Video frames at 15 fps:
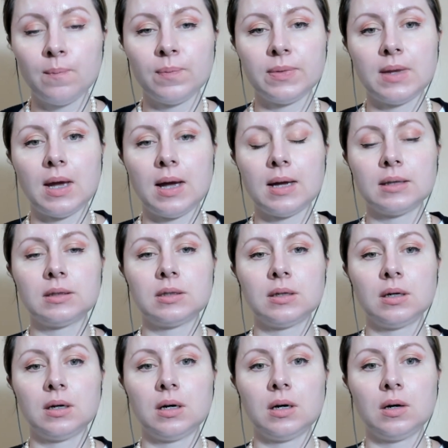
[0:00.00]
that
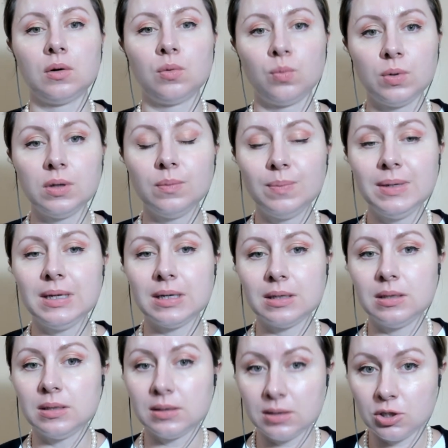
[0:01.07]
will be a
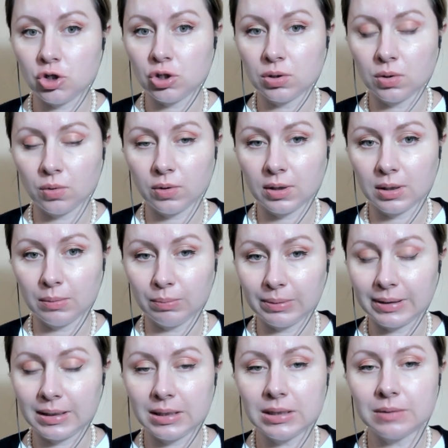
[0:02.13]
decision on the
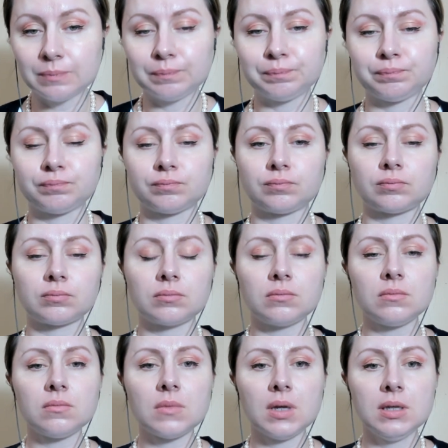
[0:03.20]
complaint.
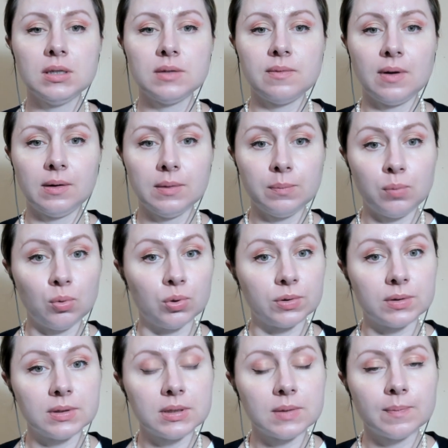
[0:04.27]
It's very
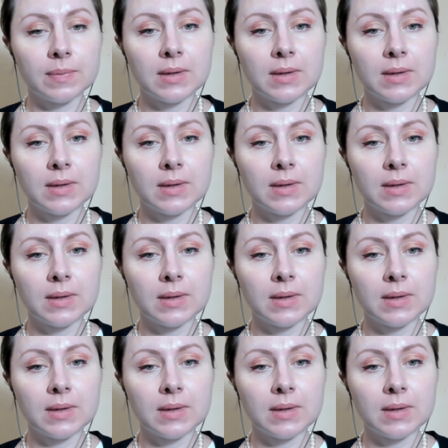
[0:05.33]
important.